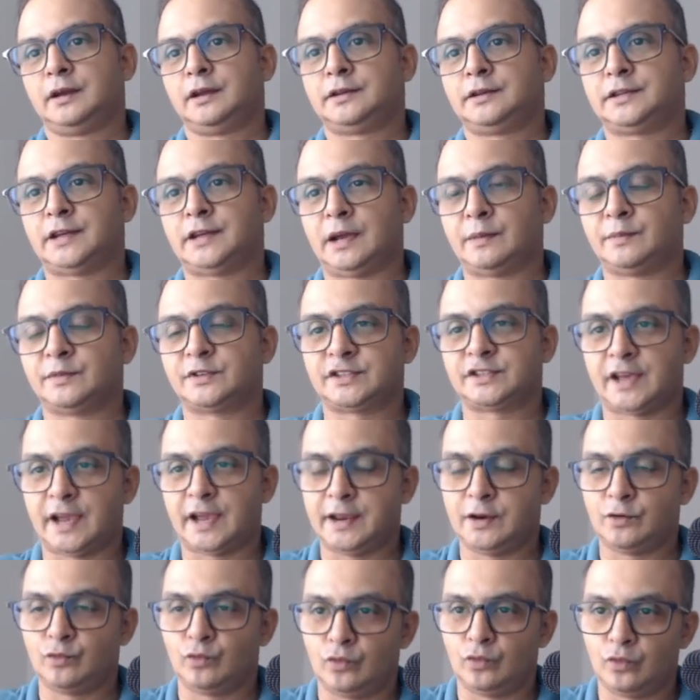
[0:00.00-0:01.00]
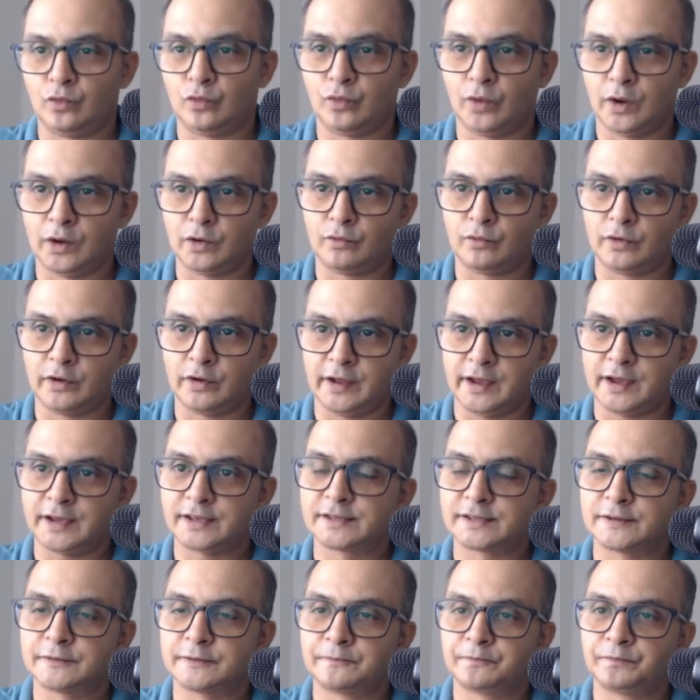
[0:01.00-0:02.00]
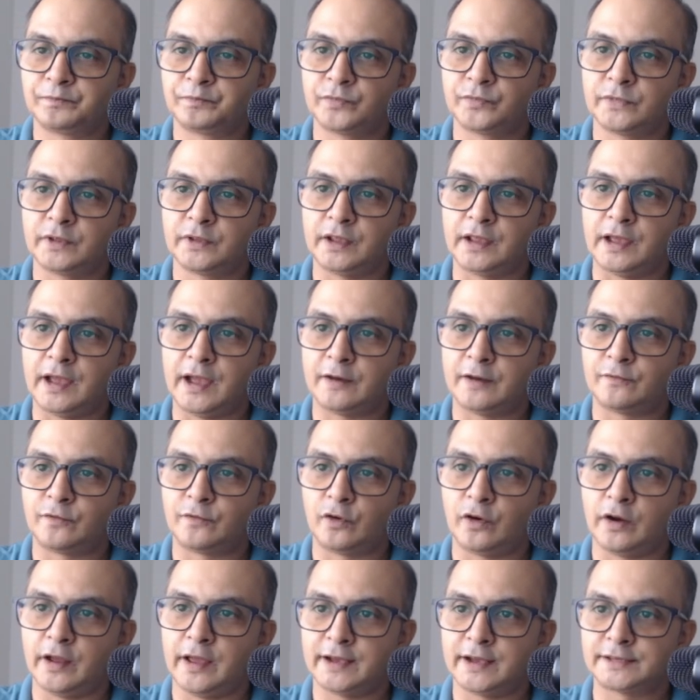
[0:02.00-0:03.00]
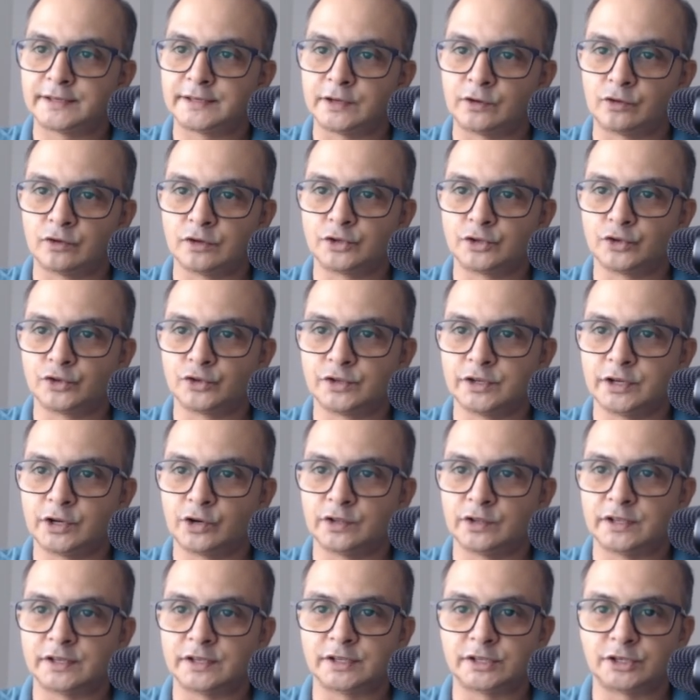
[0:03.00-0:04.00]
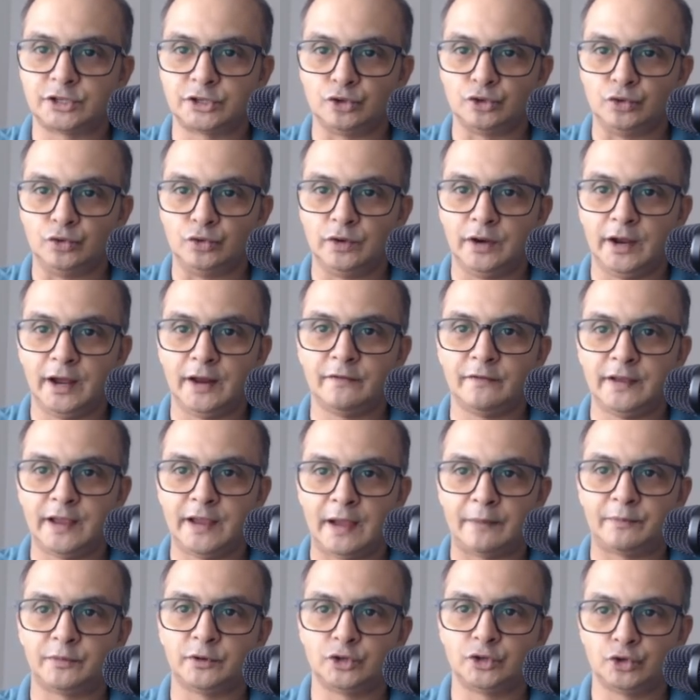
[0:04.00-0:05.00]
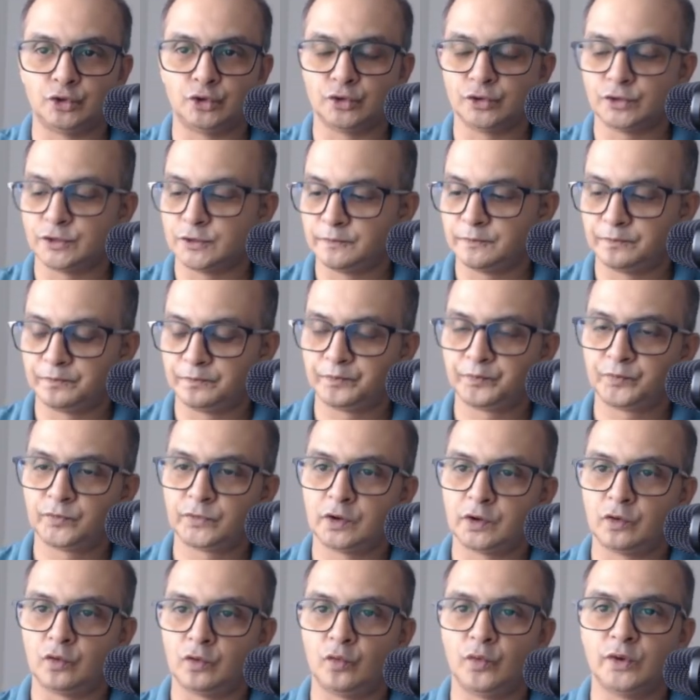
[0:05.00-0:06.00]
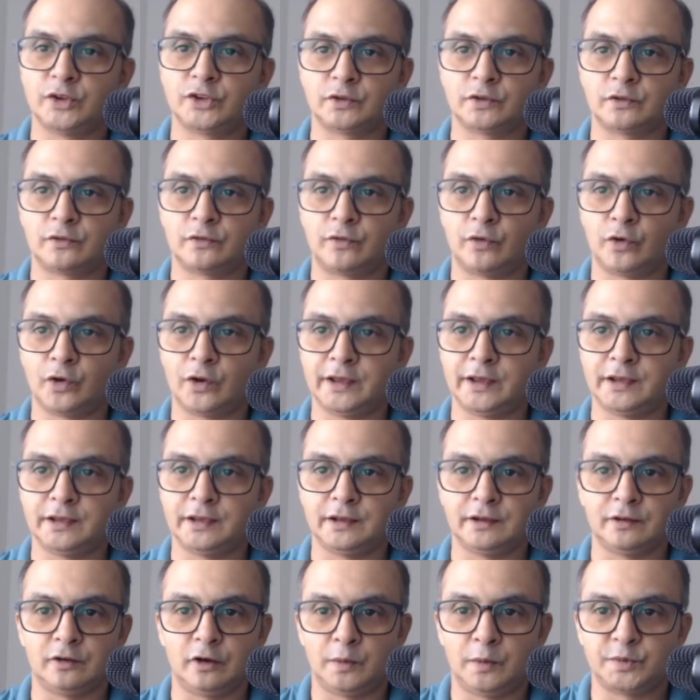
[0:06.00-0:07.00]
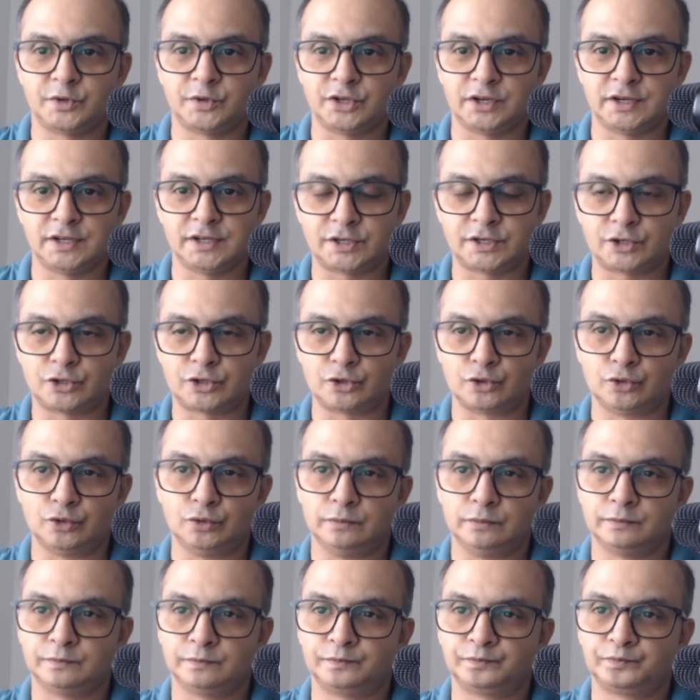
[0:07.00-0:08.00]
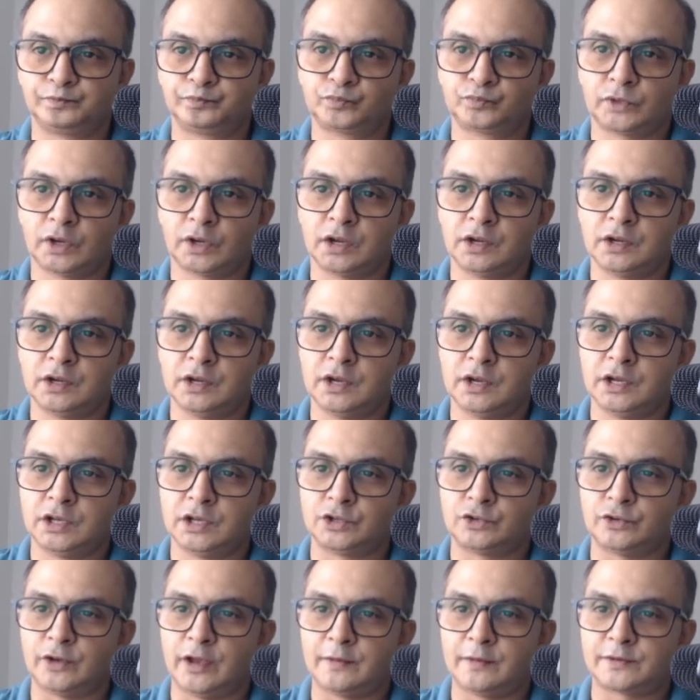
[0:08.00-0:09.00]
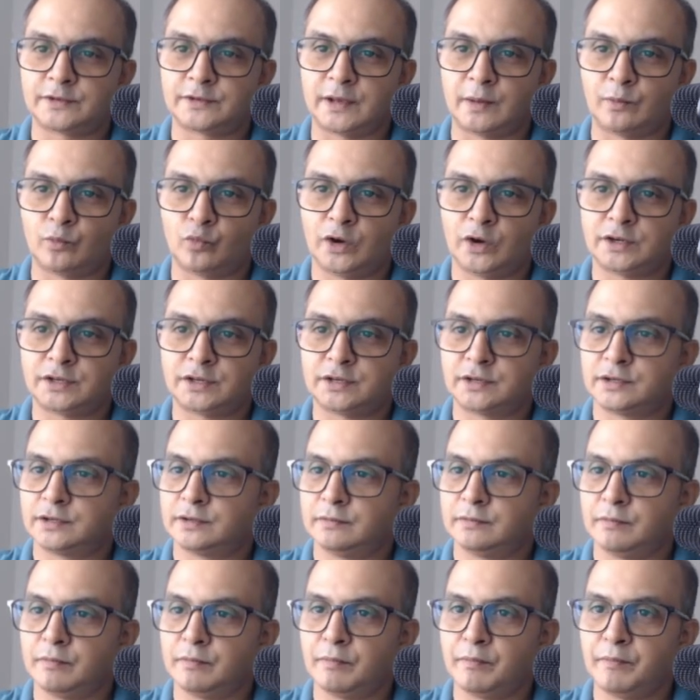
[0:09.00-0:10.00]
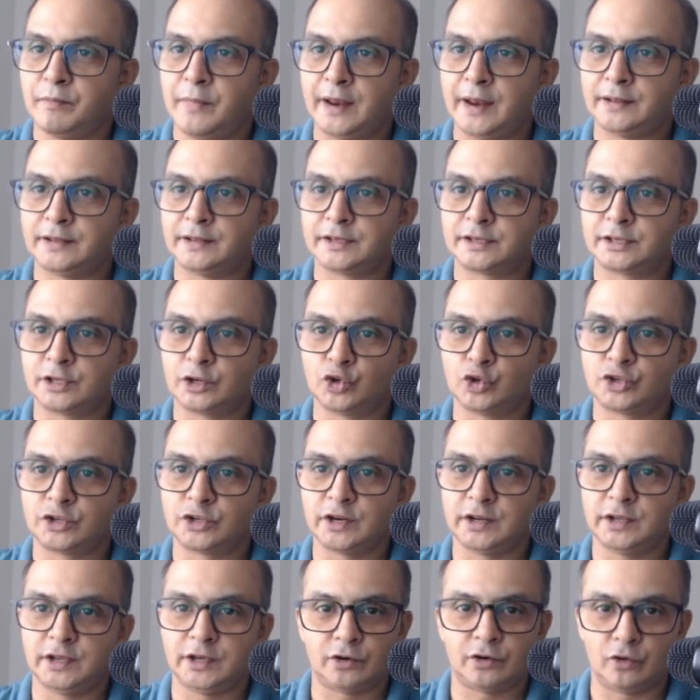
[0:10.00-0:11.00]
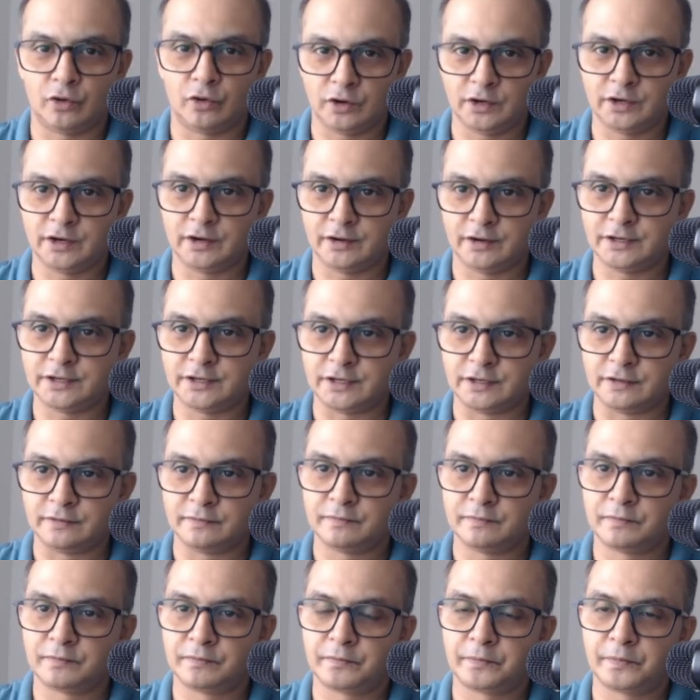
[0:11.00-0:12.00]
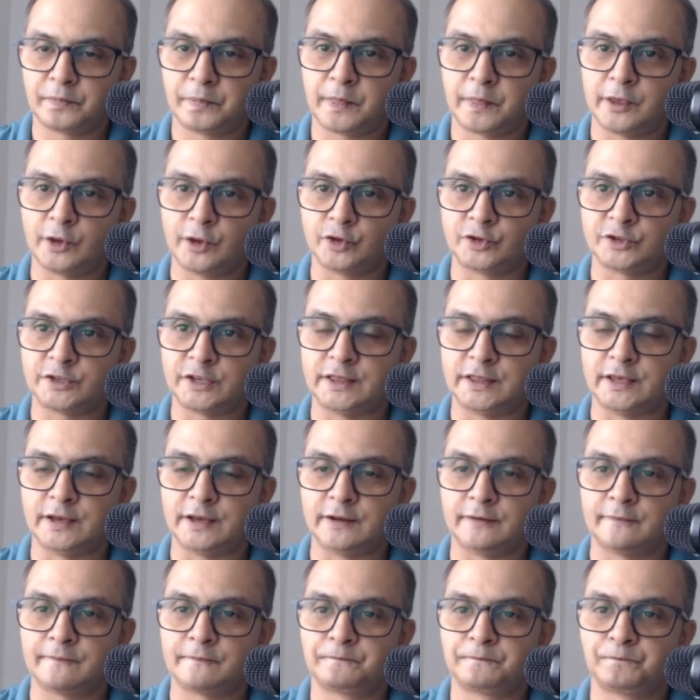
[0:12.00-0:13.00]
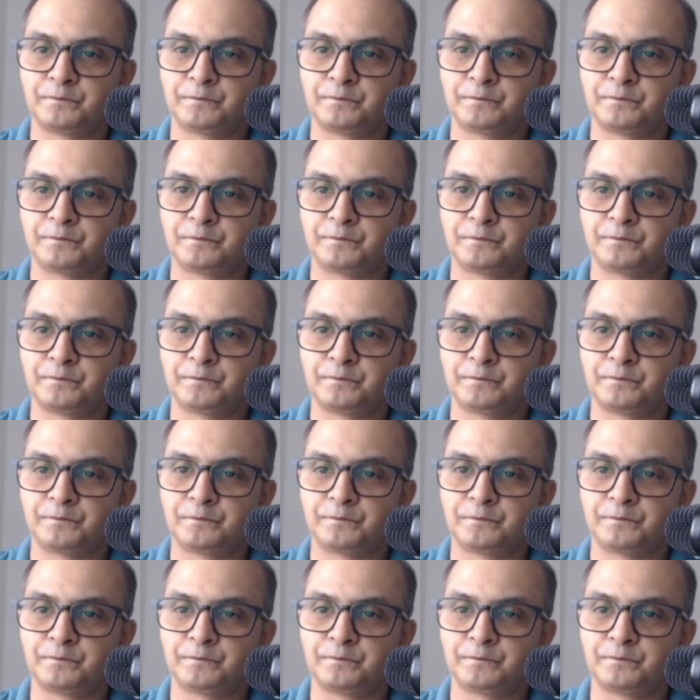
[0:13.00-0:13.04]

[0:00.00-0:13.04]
times sine 1 over x, and for x equals to 0 this is 2, and we have to choose which of the following option is true. So I have somewhat made the solution here already written. You see there,